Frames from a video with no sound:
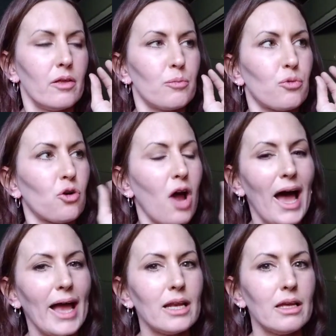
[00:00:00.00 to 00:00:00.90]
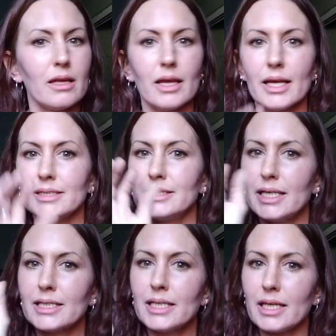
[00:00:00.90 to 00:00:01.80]
pride and
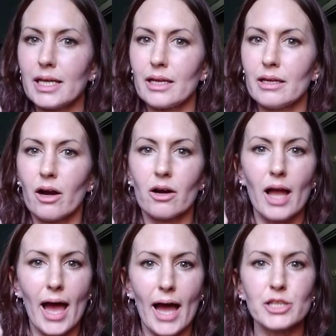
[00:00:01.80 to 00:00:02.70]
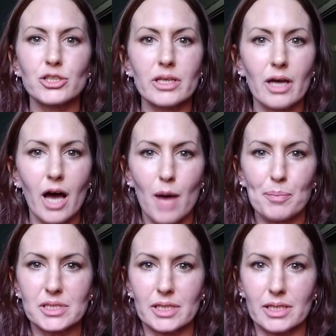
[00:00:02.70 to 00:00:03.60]
dignity are actually
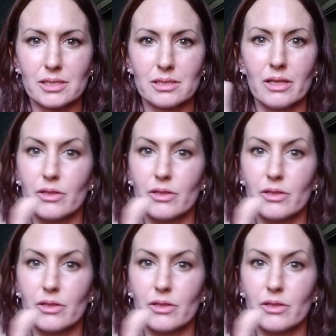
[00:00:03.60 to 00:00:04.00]
opposites.